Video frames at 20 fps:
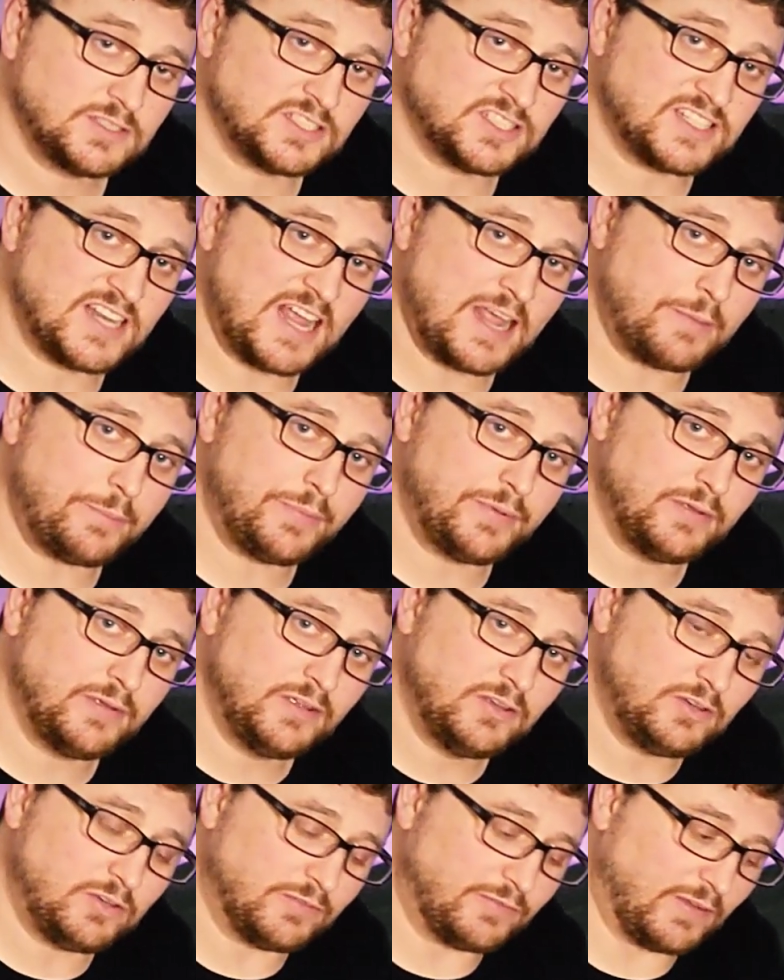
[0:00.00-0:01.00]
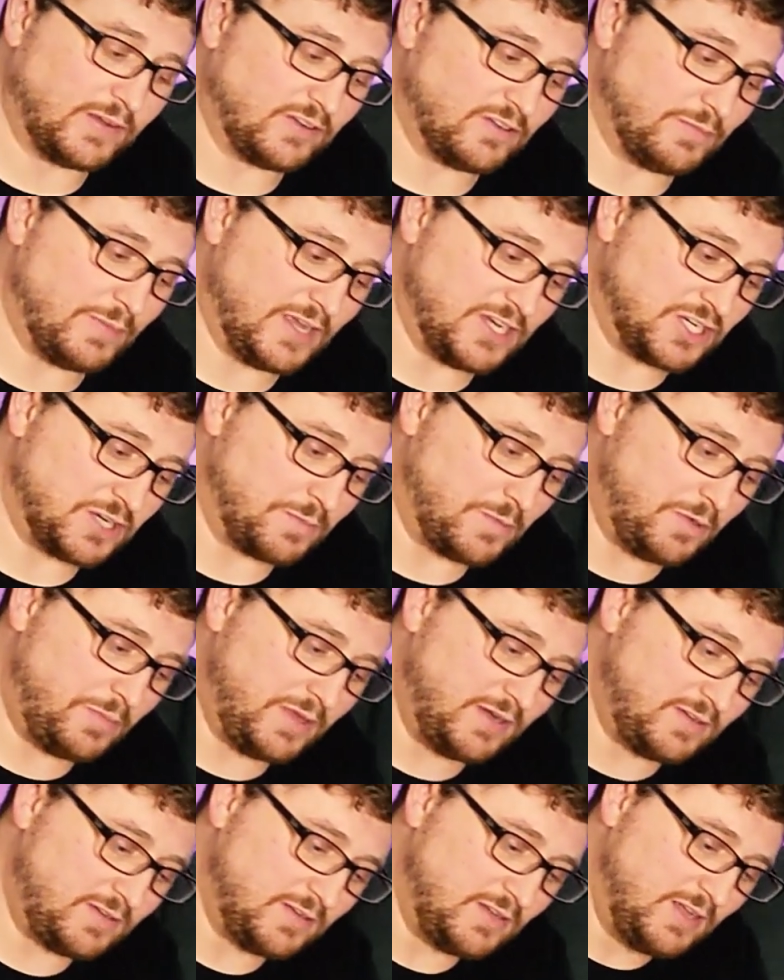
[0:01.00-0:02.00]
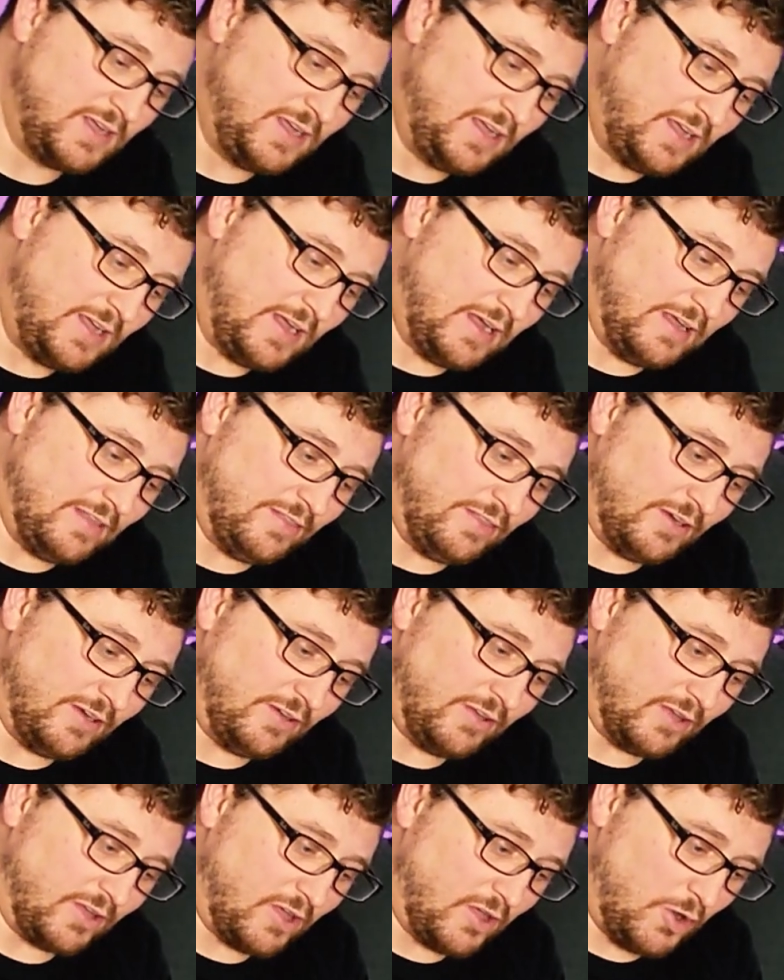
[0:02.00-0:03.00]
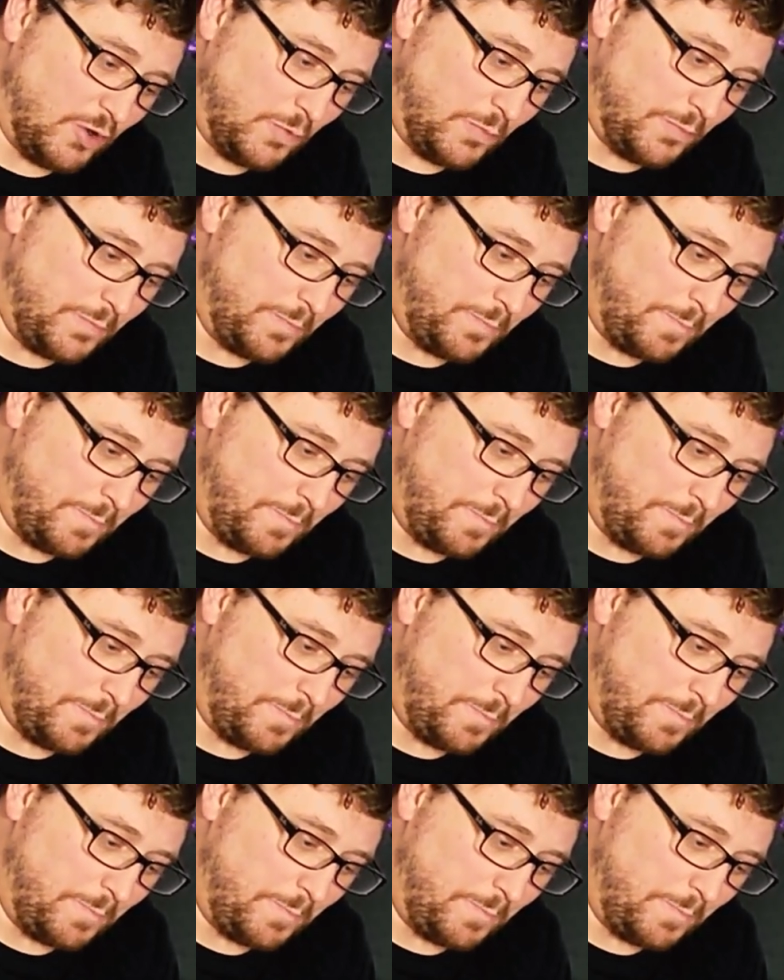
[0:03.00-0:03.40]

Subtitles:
snap to affect your magic moment, and there you go.